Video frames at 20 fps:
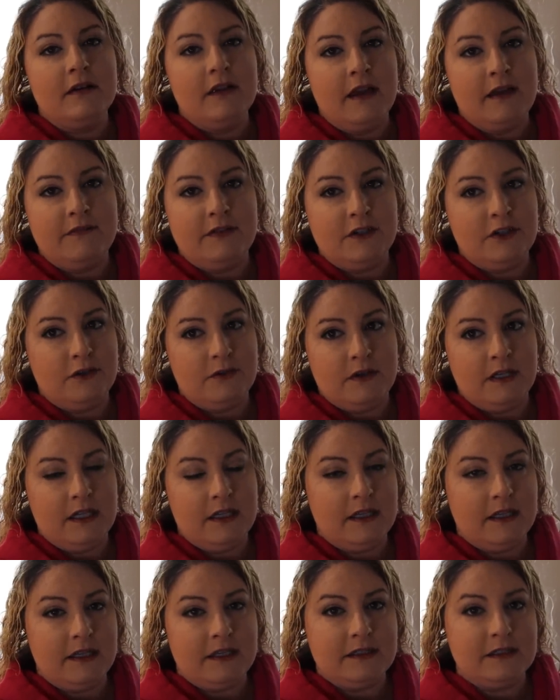kevin do
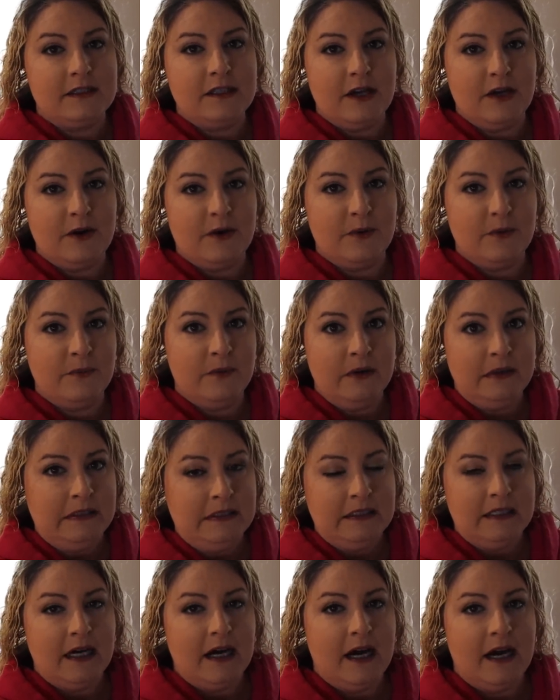anything so
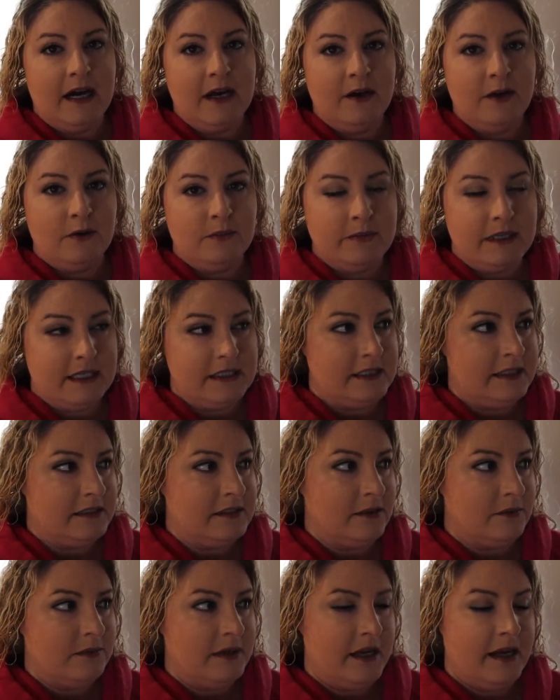i hope
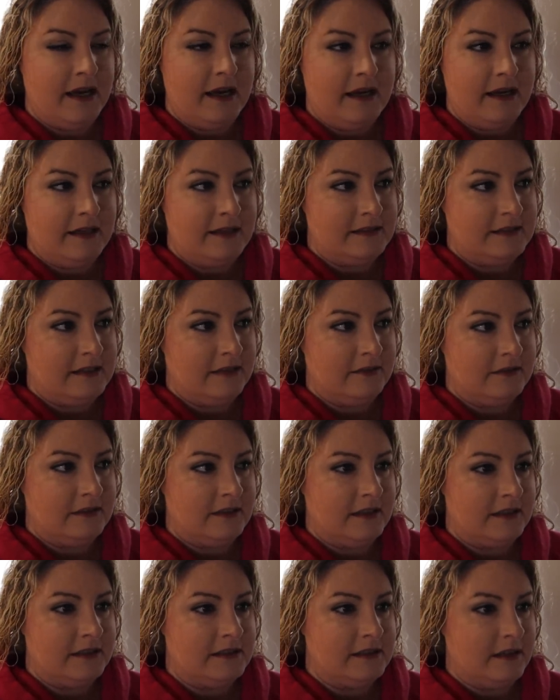daisy's okay it
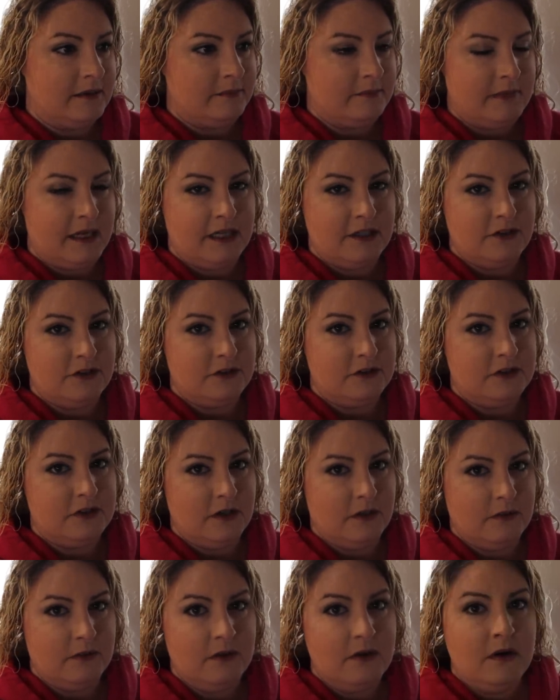sounded like something major
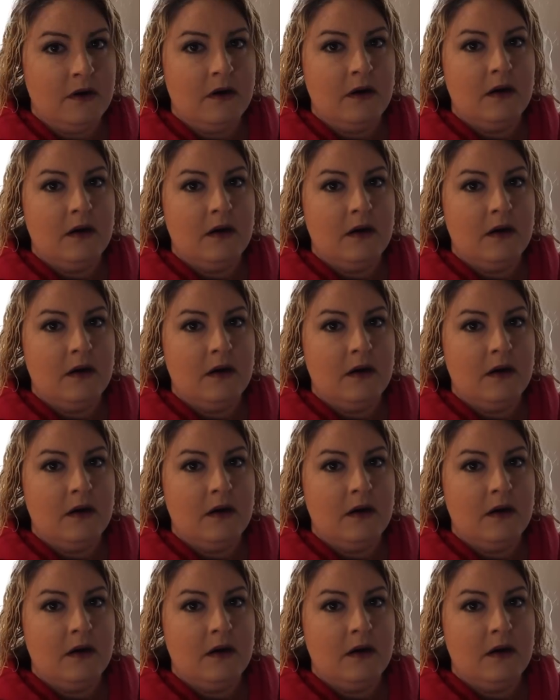so